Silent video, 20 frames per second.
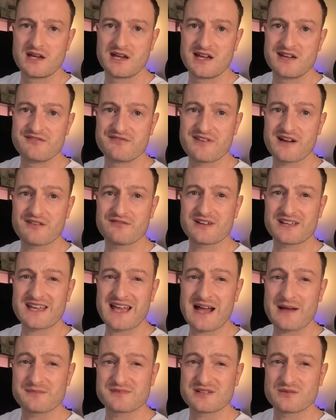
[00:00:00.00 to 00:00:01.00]
In fact, the
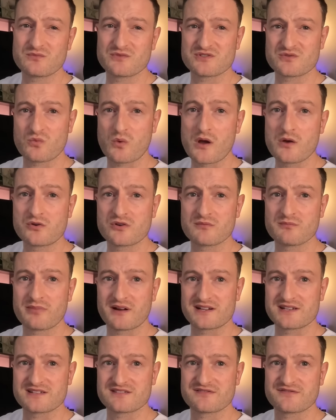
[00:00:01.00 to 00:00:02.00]
captain was woken
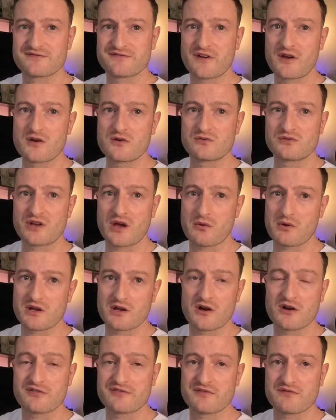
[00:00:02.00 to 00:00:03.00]
by his phone going
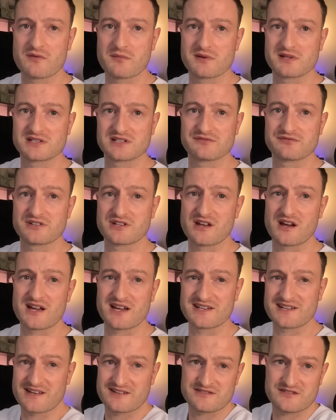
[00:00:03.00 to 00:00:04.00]
off in the middle of the night
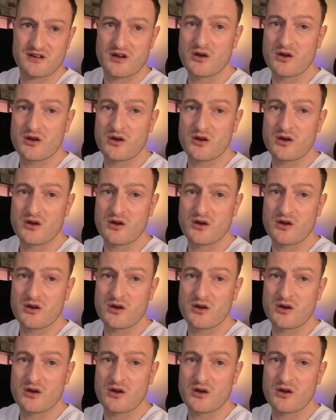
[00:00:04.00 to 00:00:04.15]
and had